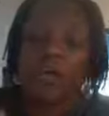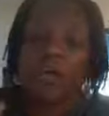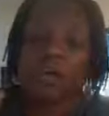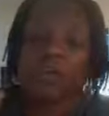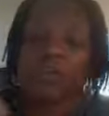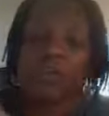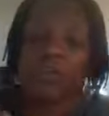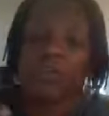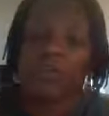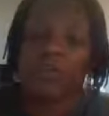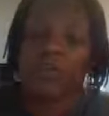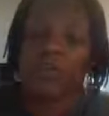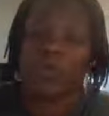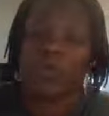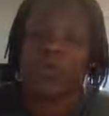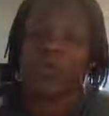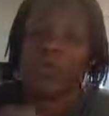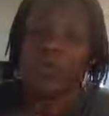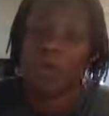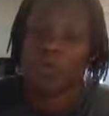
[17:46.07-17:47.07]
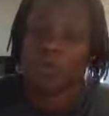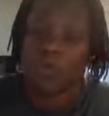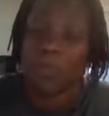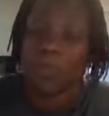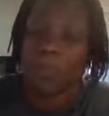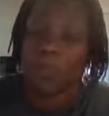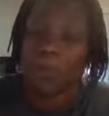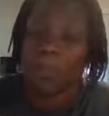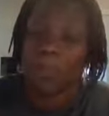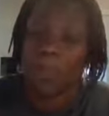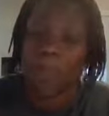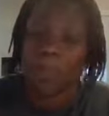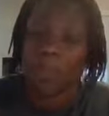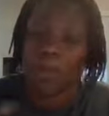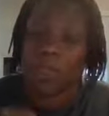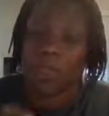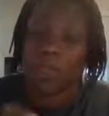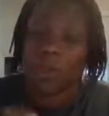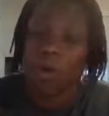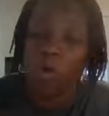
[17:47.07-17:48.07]
For those of you who don't know what a
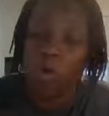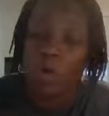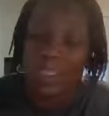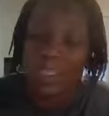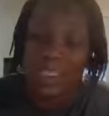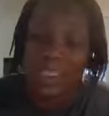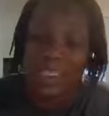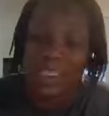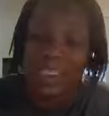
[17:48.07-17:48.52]
Bible concordance